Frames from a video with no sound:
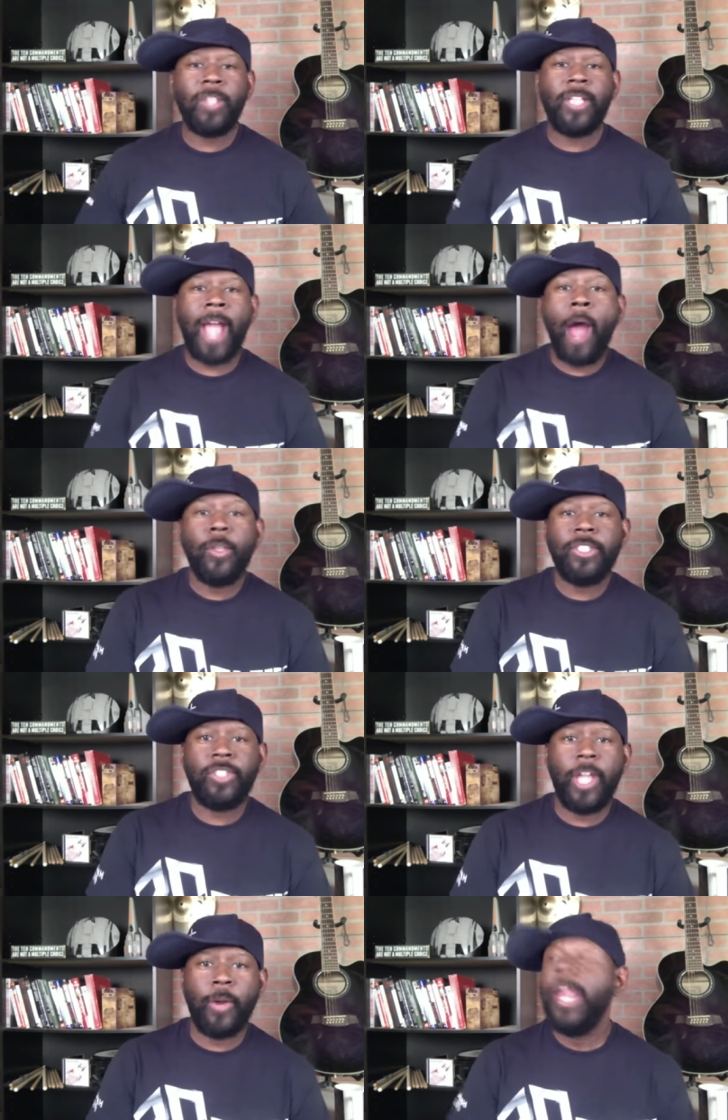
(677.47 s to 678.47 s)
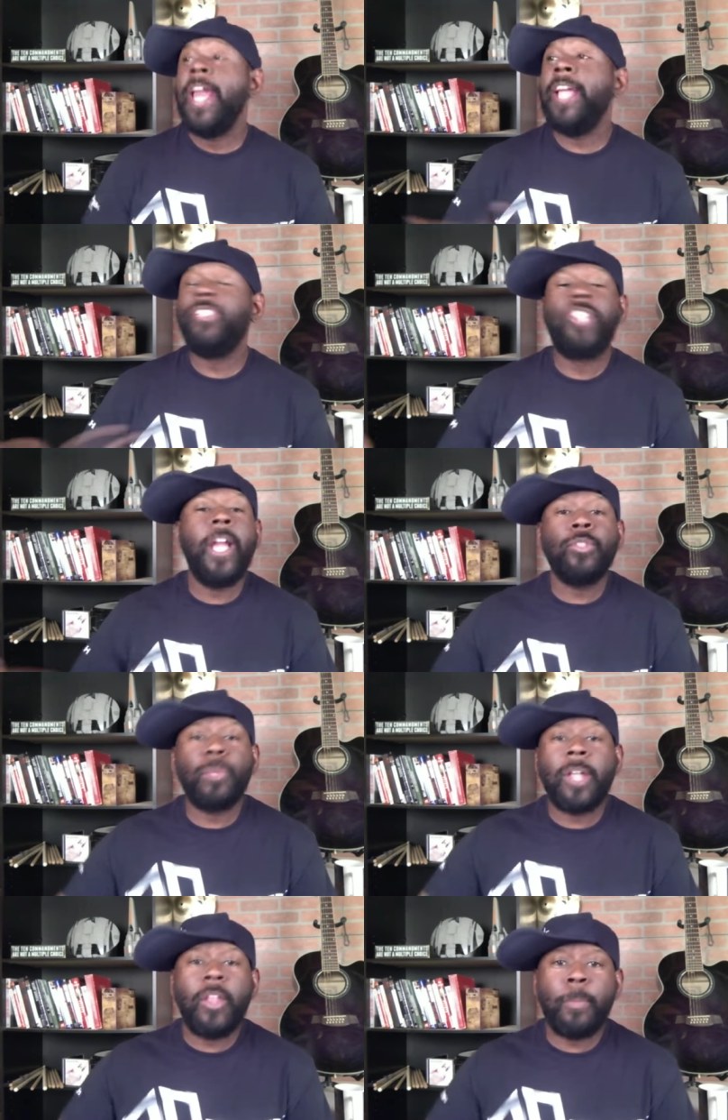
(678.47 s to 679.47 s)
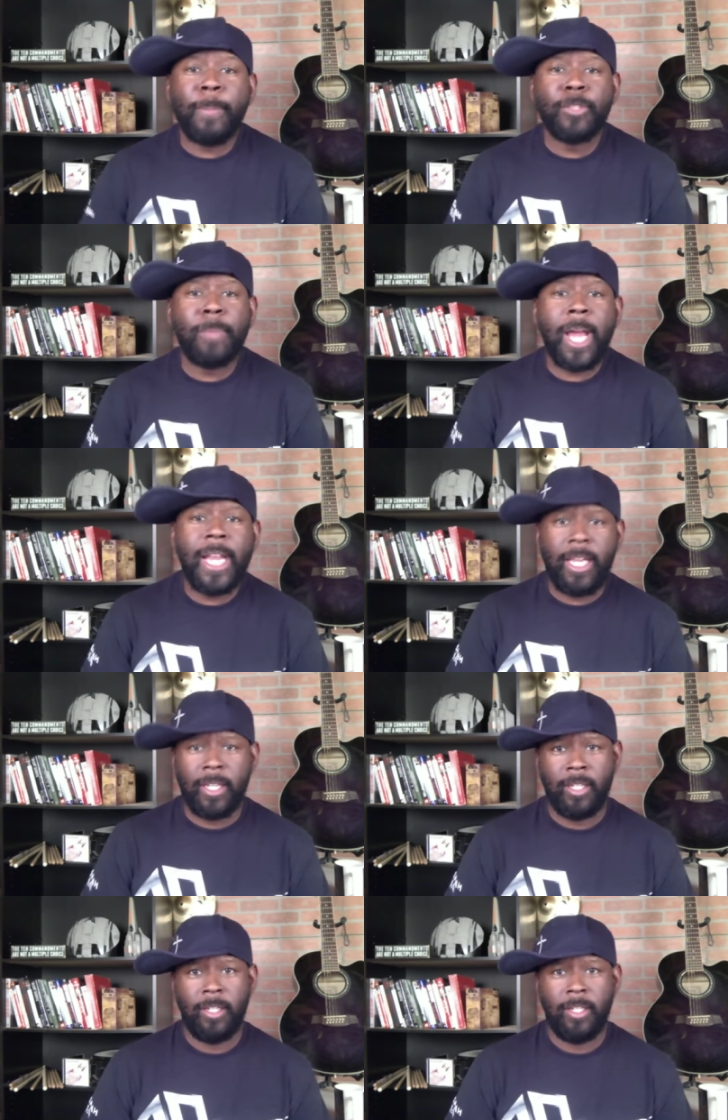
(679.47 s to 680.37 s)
How is he generous? He's generous with other people's money.